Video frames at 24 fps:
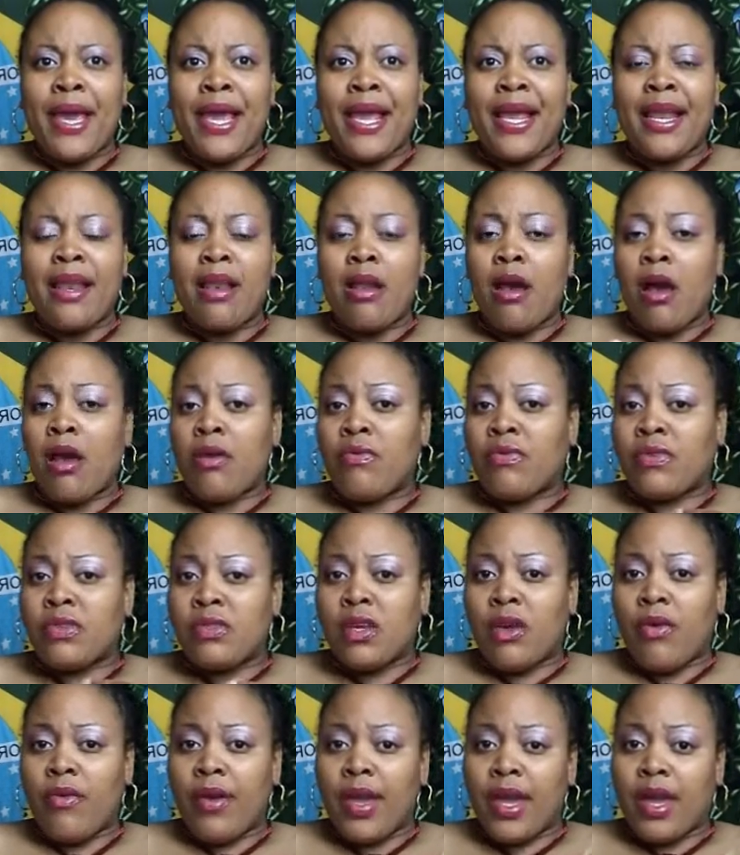me live and
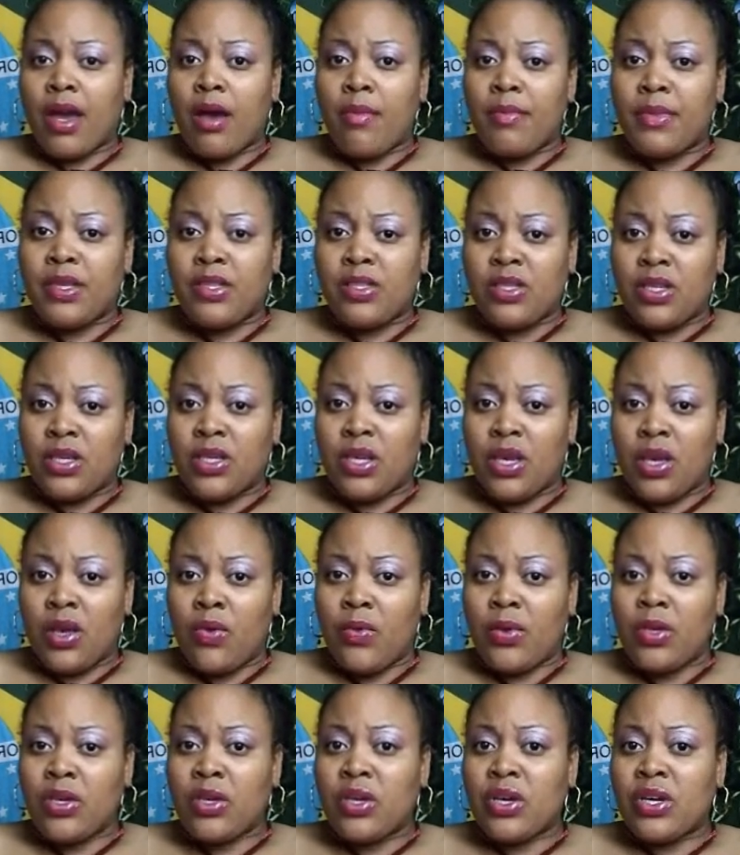direct coming to
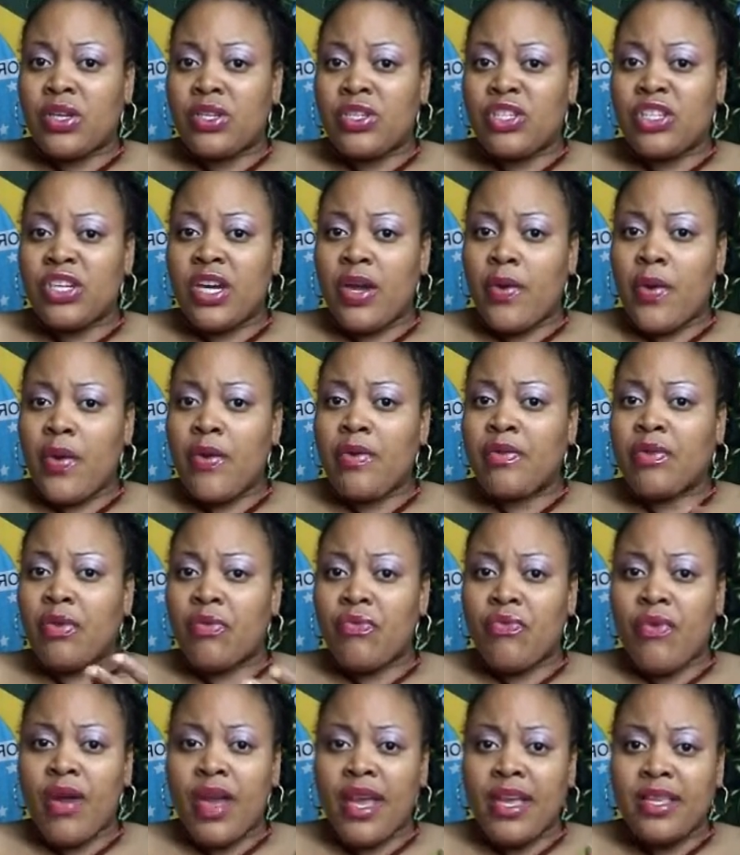you, and you can share it with
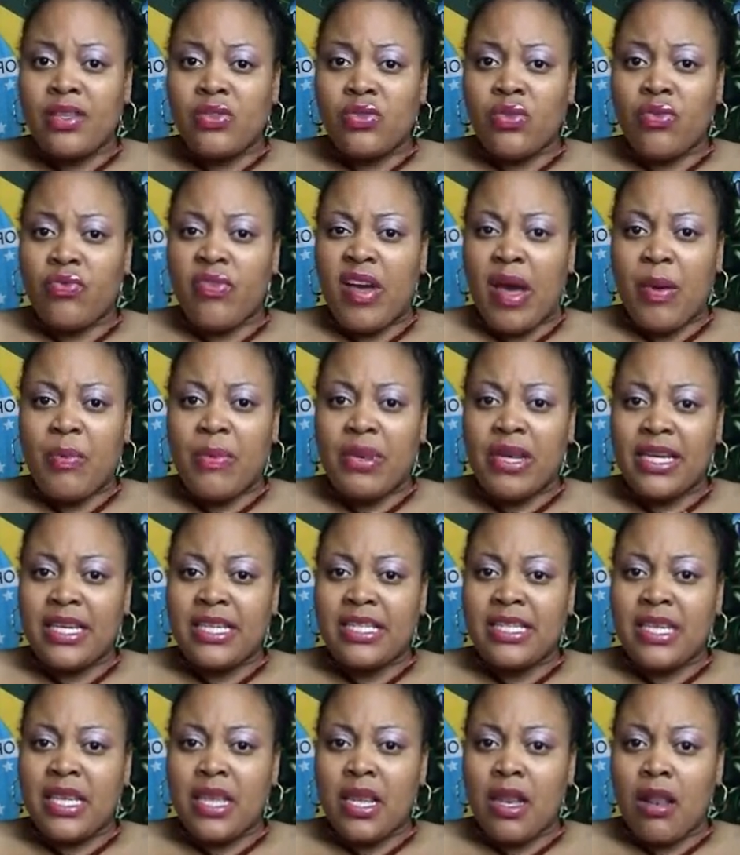your friends, your
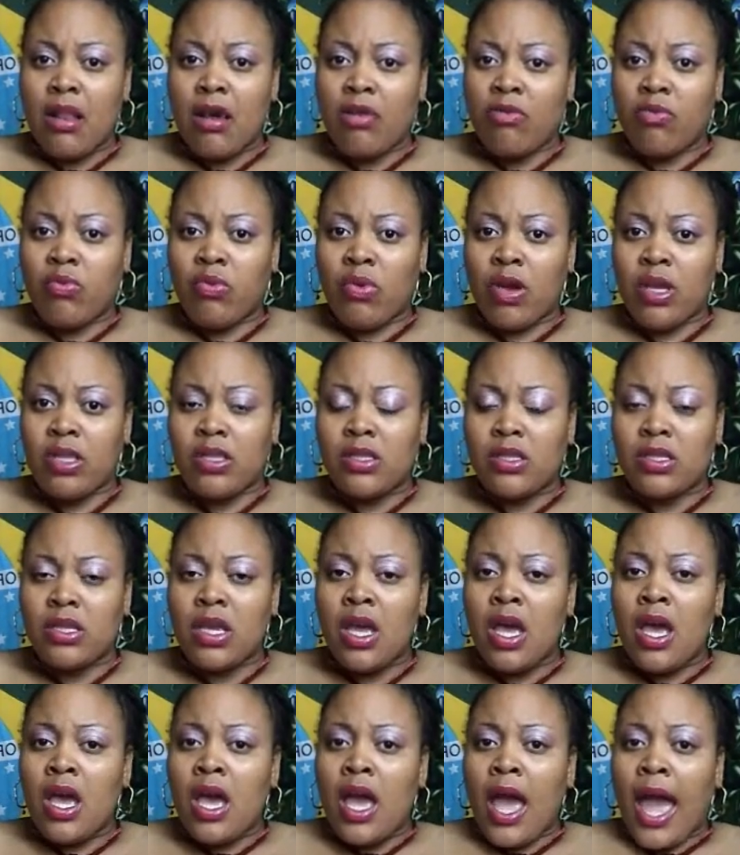families and loved ones.
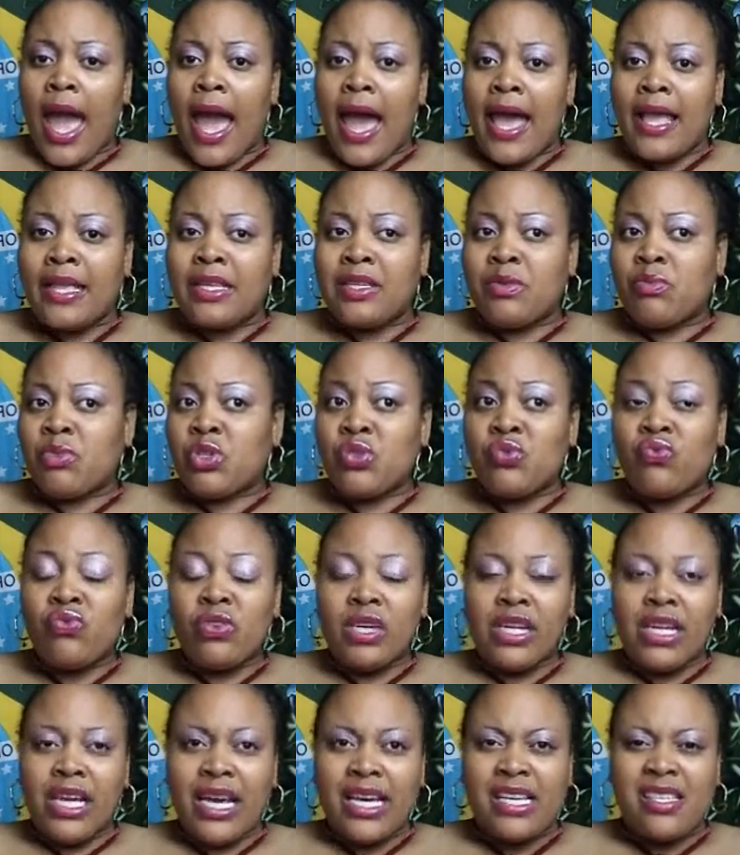And I'm just
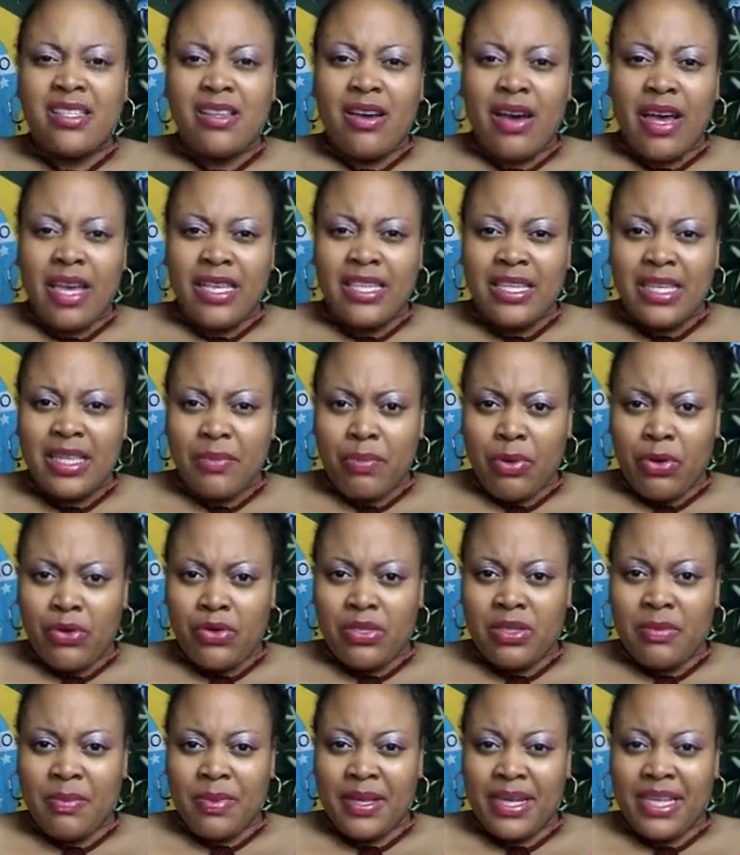really excited at the
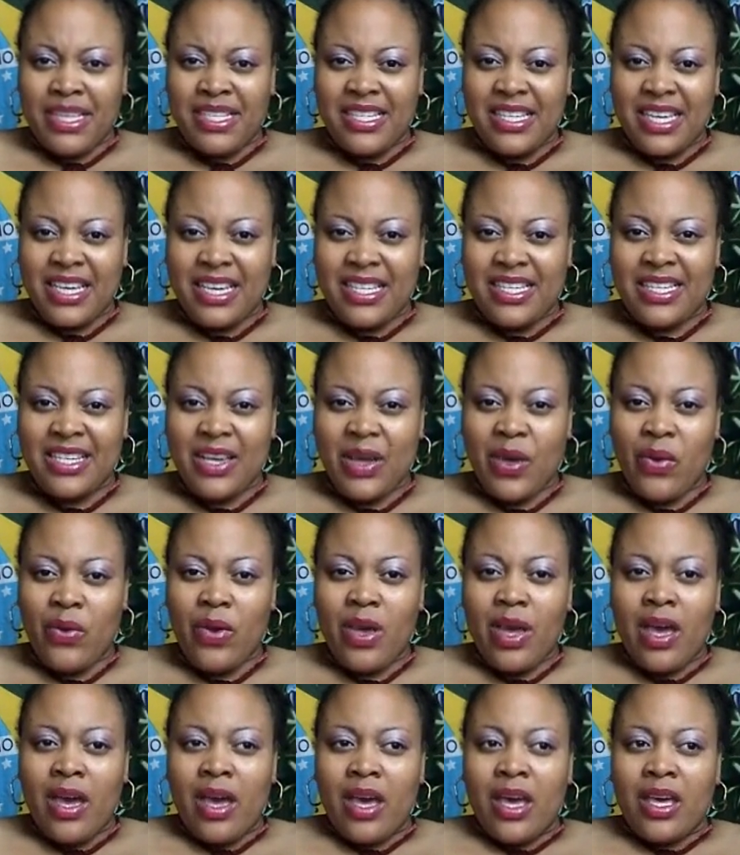possibility.
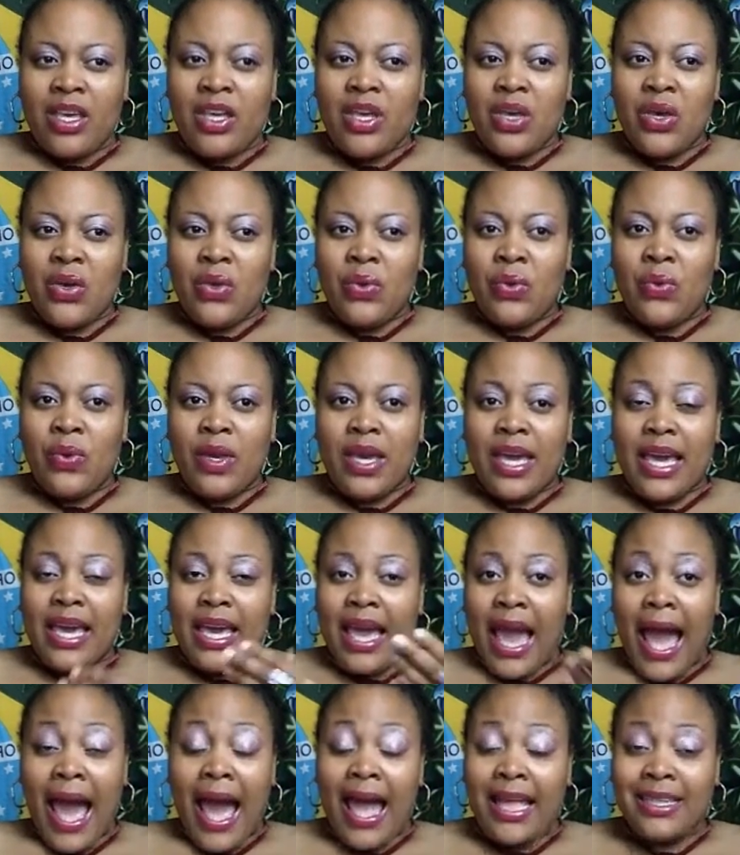So you
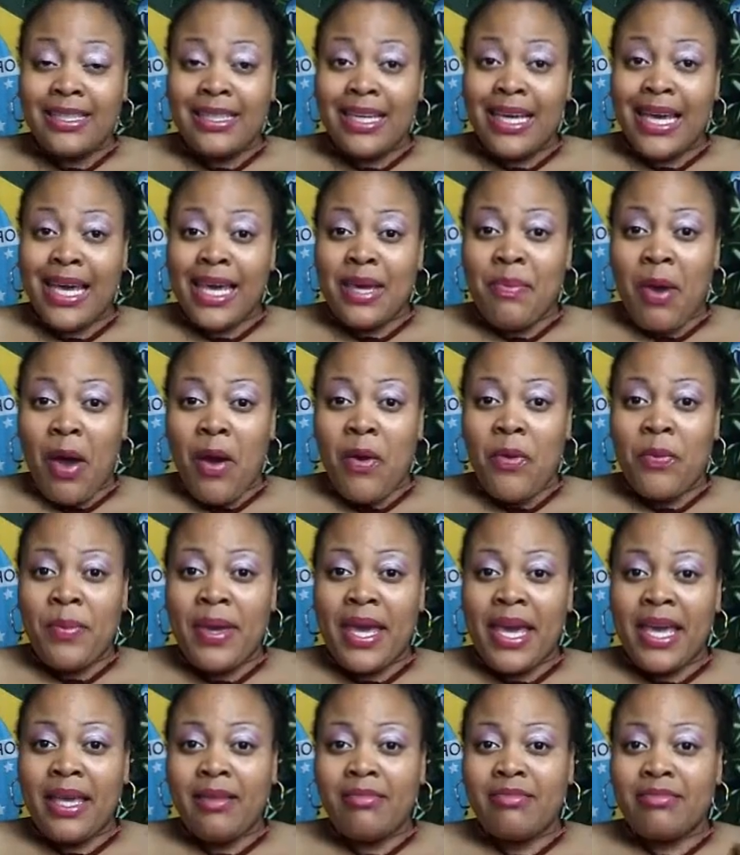can email
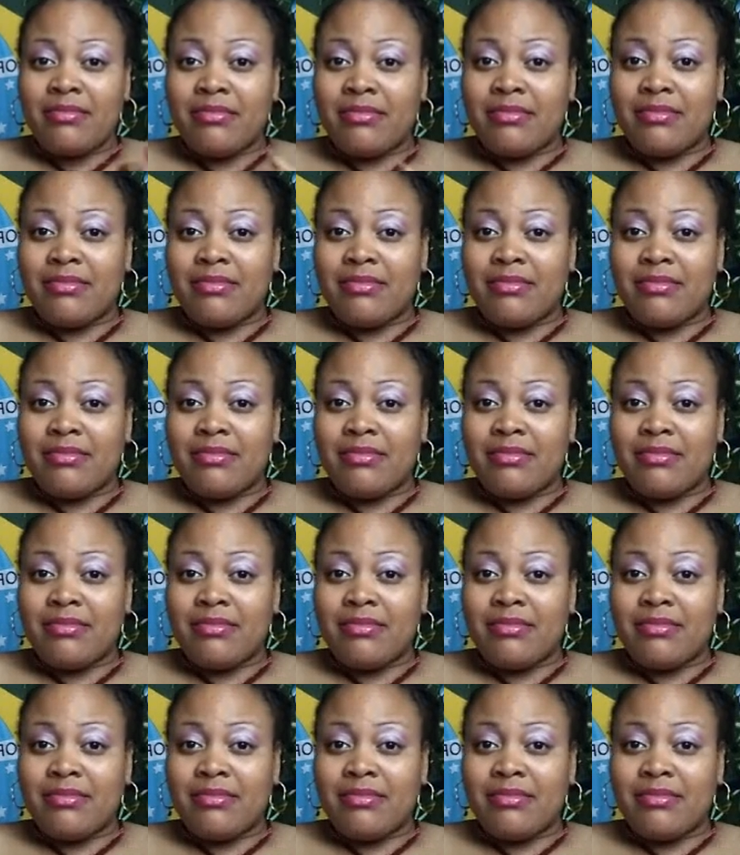me,